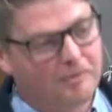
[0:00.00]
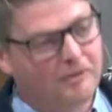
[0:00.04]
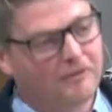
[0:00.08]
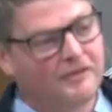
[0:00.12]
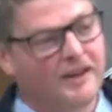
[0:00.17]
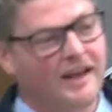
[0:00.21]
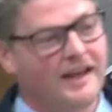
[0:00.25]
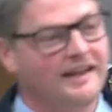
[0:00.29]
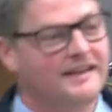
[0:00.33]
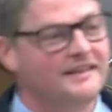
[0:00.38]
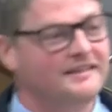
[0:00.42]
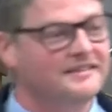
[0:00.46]
of
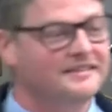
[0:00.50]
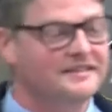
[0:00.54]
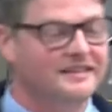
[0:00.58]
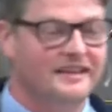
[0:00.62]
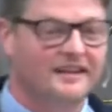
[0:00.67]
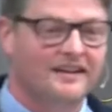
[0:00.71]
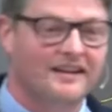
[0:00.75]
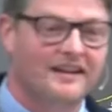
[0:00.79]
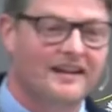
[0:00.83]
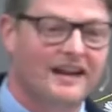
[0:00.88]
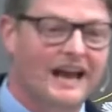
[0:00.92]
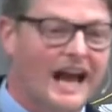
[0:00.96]
days,
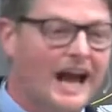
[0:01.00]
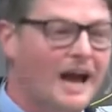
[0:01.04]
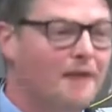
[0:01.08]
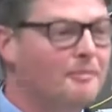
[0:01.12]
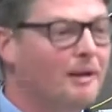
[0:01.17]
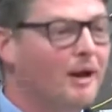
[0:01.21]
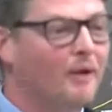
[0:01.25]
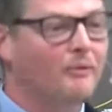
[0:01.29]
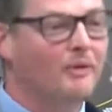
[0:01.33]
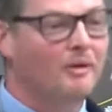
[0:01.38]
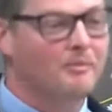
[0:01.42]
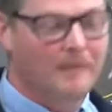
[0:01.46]
how
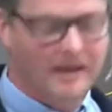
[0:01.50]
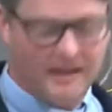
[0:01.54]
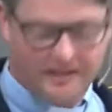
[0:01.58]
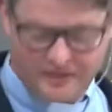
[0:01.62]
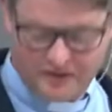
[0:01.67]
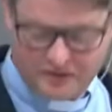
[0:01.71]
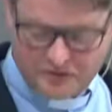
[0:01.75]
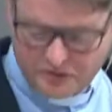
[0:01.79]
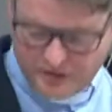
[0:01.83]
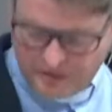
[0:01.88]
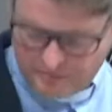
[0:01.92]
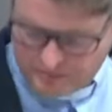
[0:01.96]
about we make the
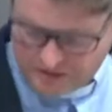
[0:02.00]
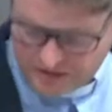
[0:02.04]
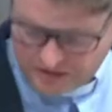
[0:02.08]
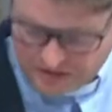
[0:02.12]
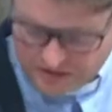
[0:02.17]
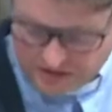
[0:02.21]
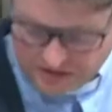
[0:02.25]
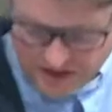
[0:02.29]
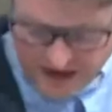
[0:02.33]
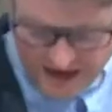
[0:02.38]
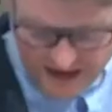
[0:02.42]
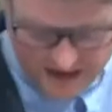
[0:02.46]
trip to
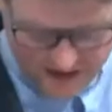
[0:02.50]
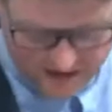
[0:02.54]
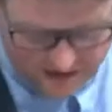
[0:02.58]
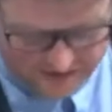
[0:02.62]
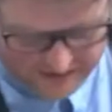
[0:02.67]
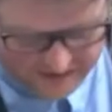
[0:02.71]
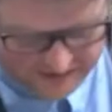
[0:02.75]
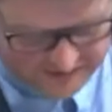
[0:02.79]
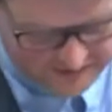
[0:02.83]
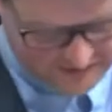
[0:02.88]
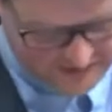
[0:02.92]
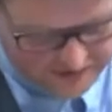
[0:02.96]
Judea to
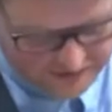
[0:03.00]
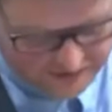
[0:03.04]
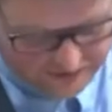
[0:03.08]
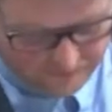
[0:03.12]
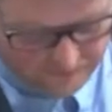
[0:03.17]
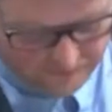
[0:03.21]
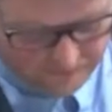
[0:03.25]
see them?